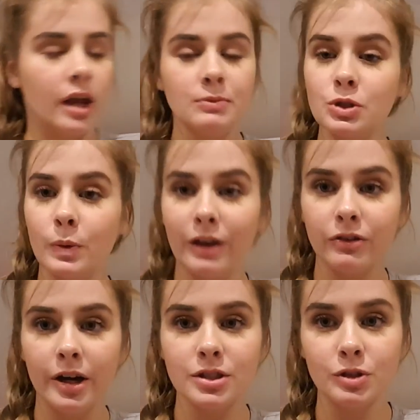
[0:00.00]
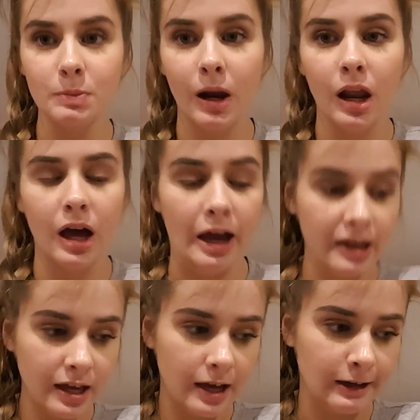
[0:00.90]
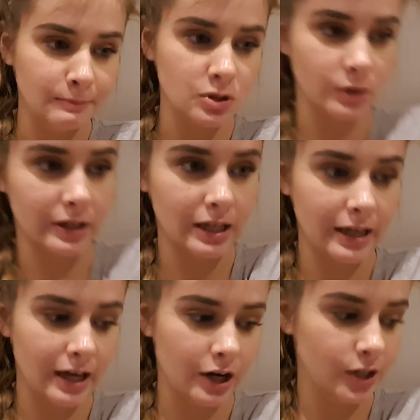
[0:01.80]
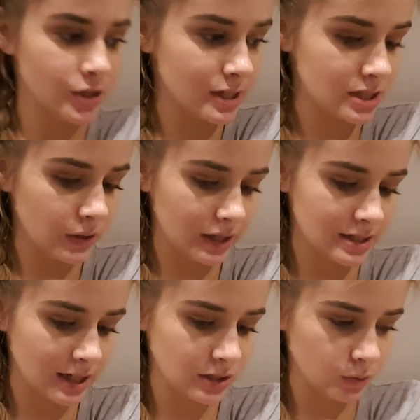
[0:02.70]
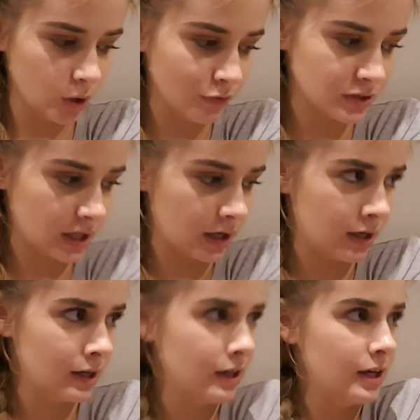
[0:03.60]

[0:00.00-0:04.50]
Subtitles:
I'm just waiting for her to reply, so I can get her address, so I can send it all off to her.